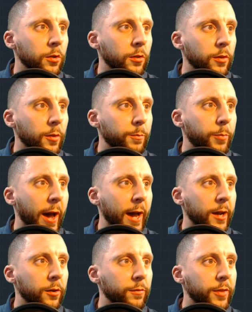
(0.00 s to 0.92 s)
the
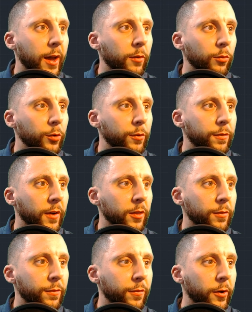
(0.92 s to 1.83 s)
back of that roof and
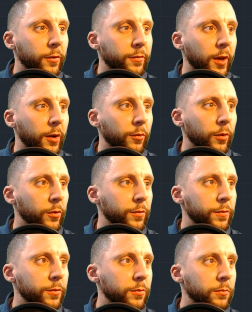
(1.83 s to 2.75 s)
the front of that roof